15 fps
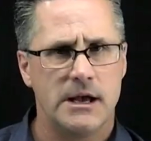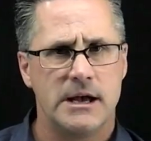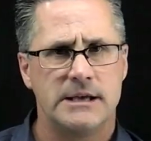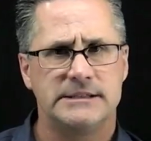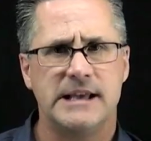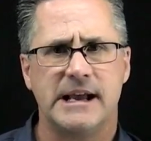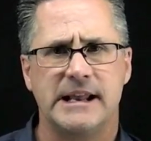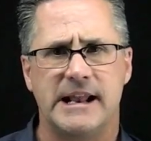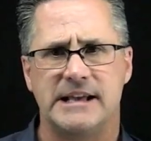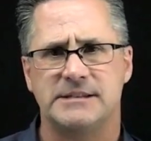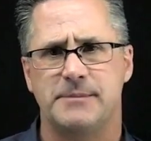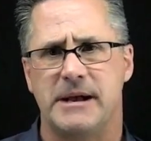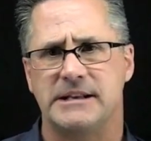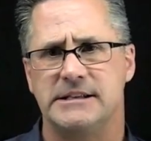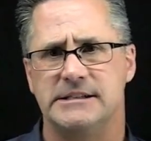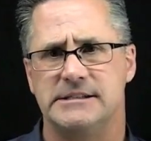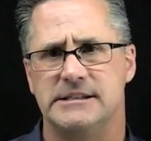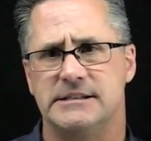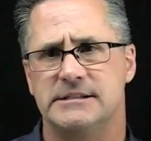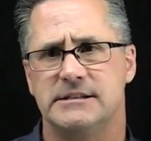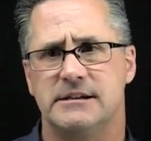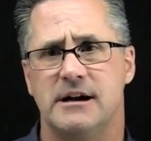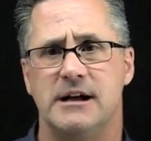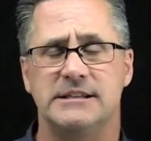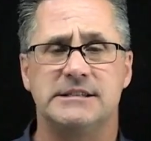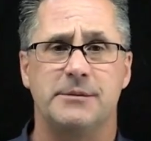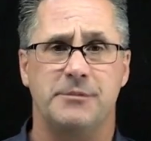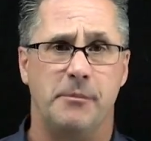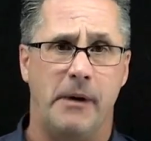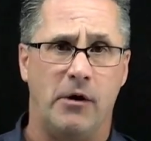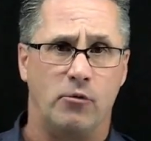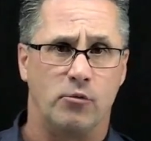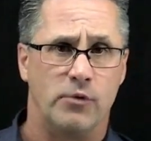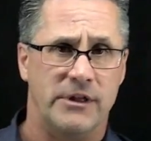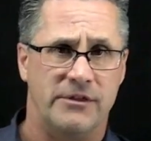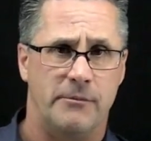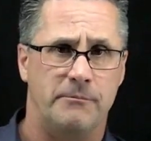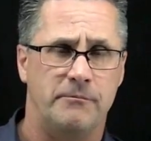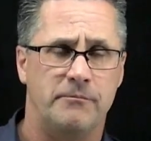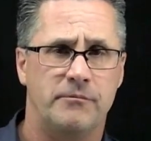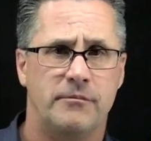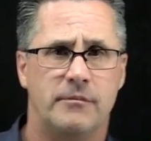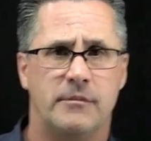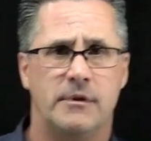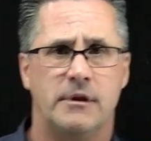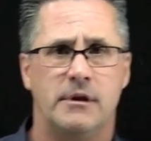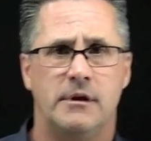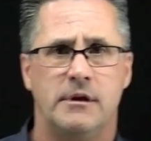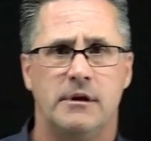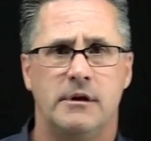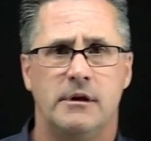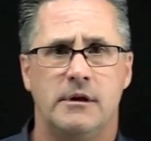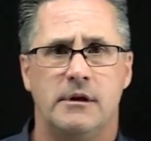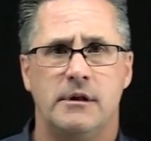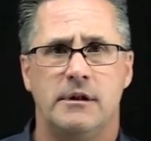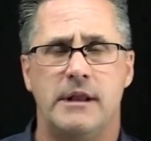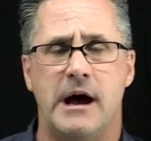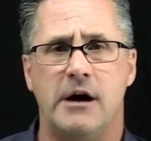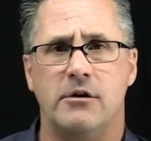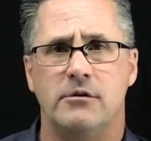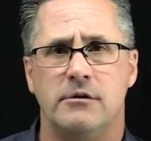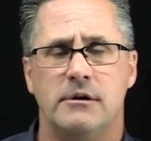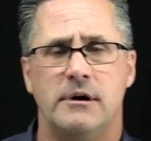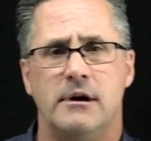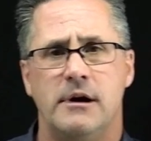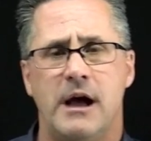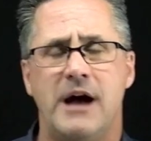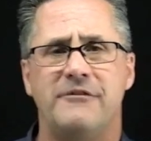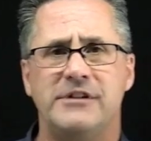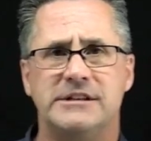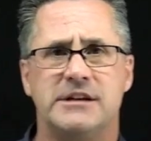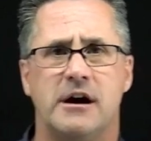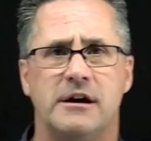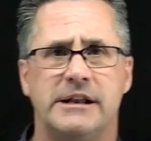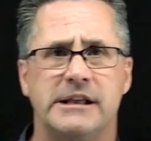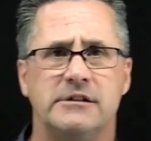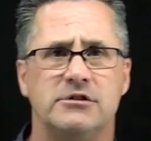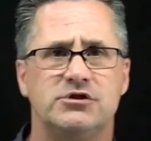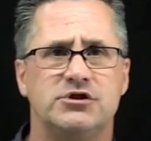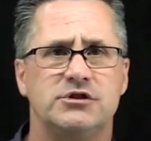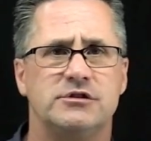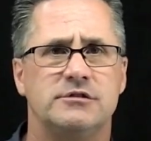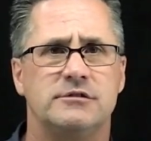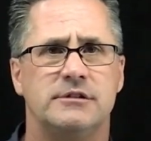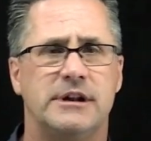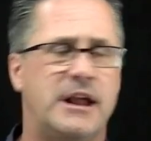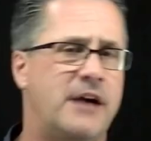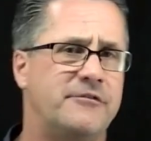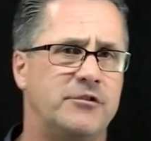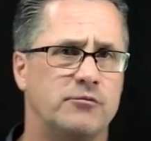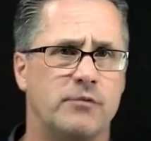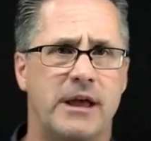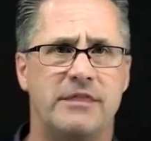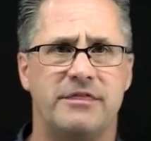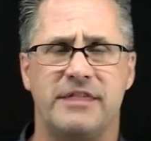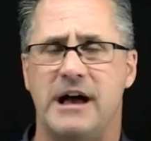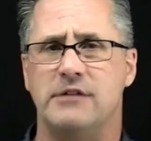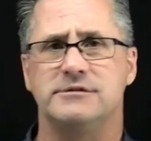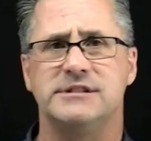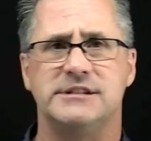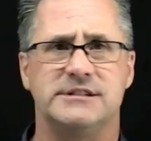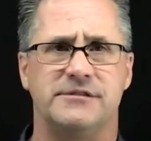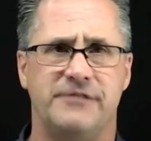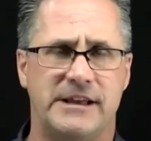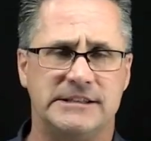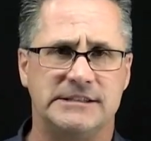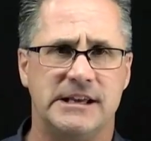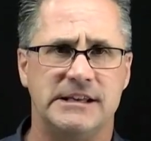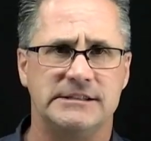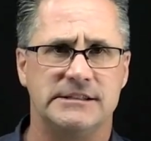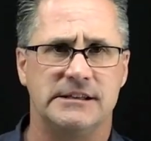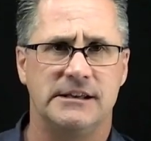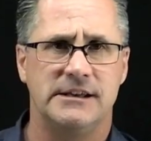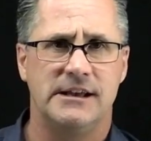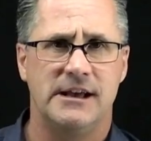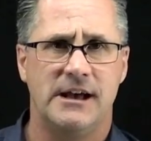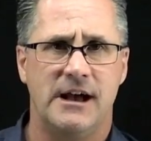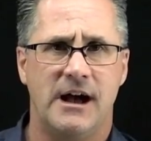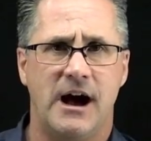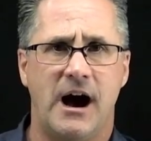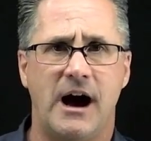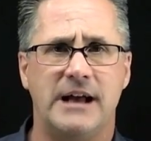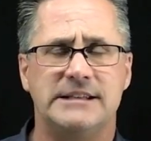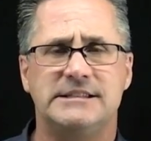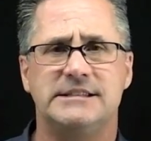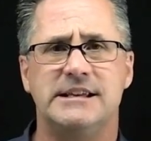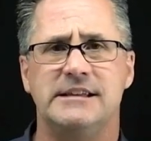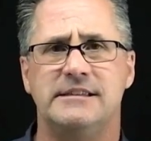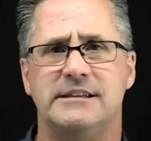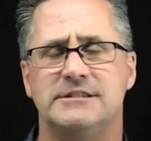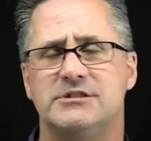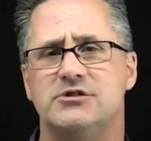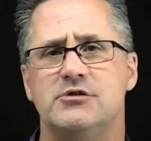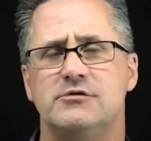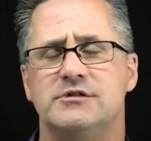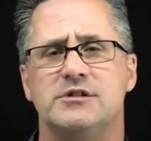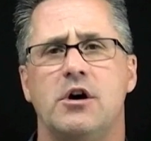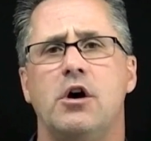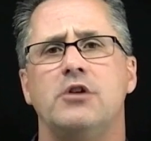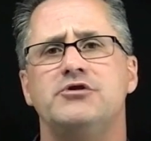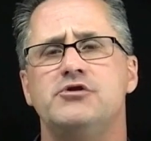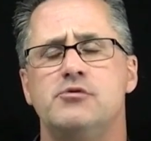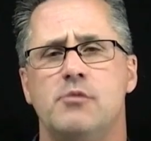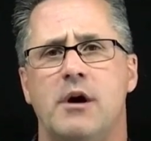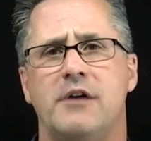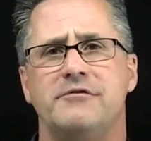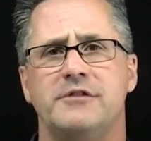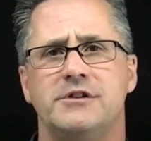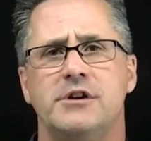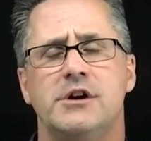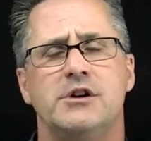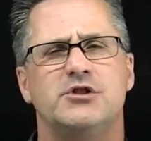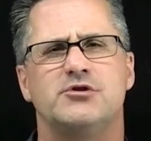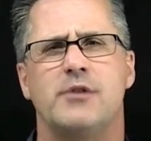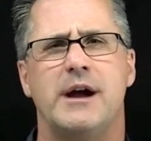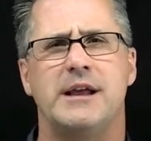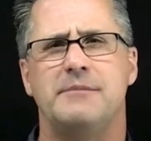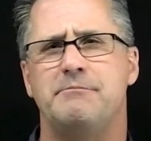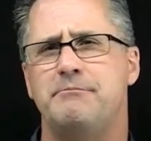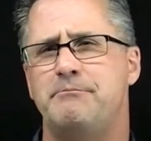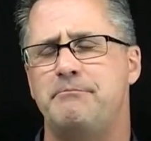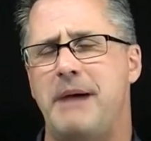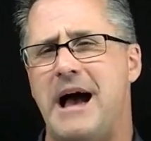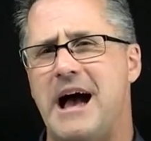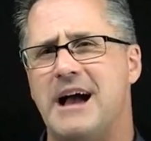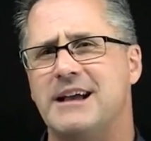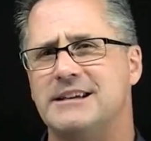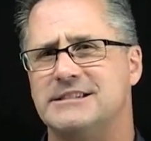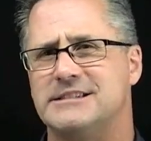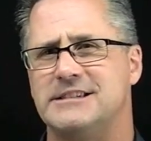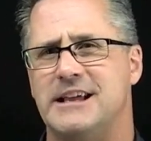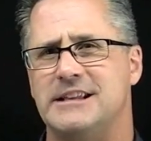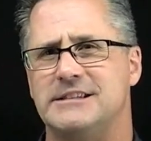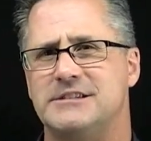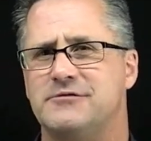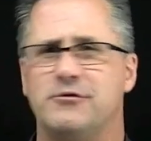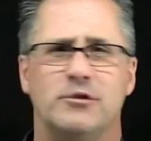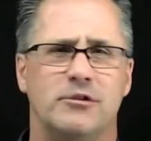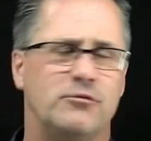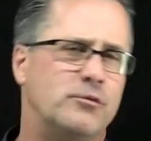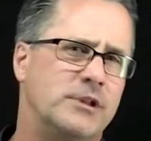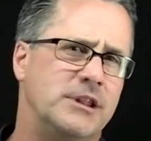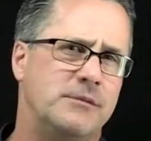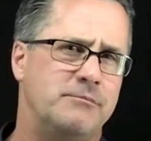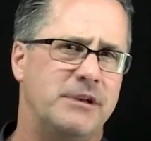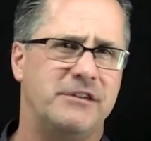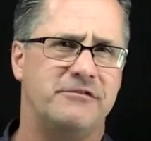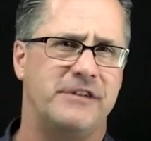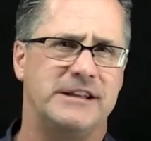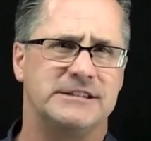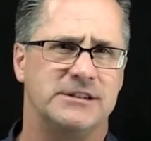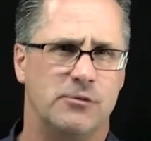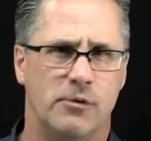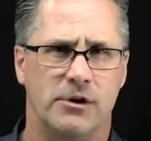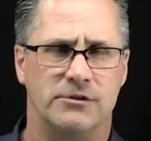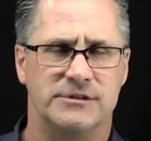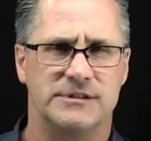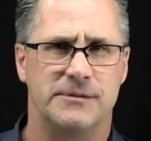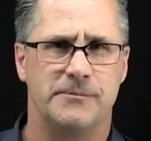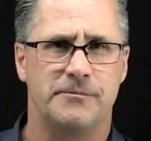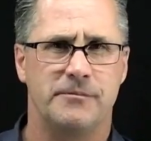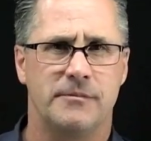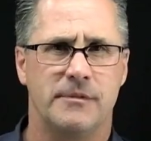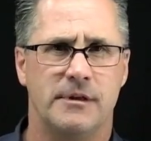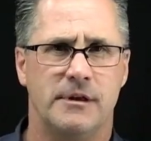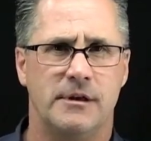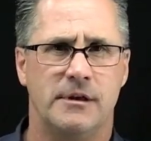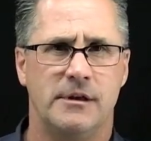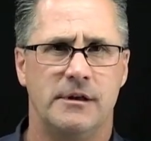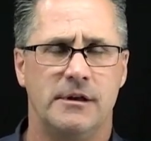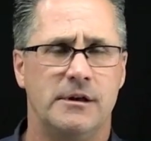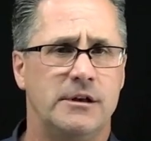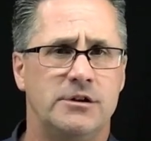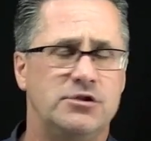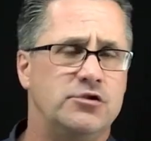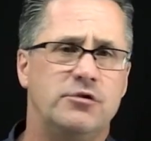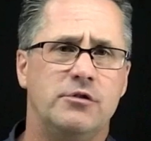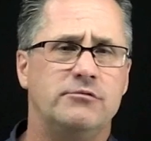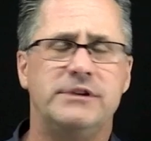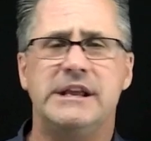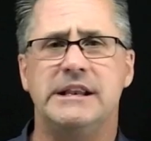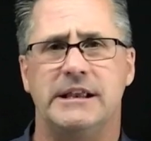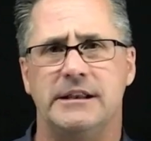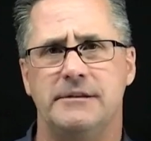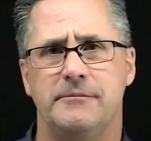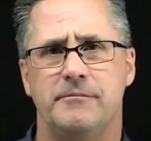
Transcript: Second aspect is this concept about rhythm. Now, having taught English and having read thousands of essays, I see that students all too often try and pack a sentence full of really big fancy words. You don't need it,